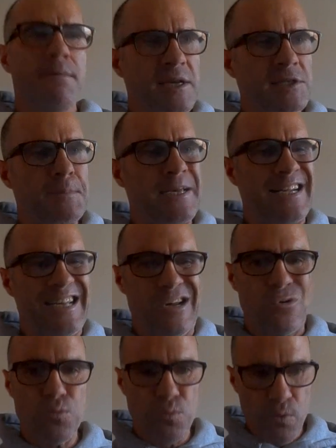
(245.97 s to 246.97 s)
Must be an
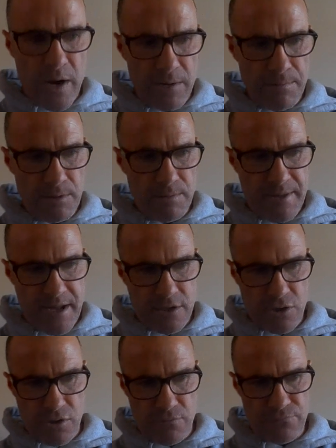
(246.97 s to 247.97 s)
incredible
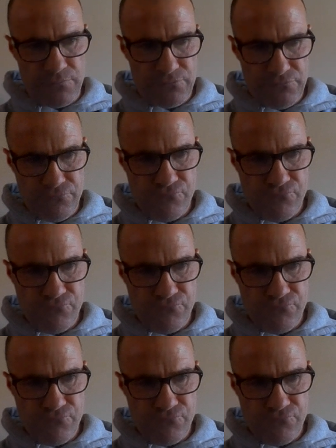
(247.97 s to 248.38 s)
amount of,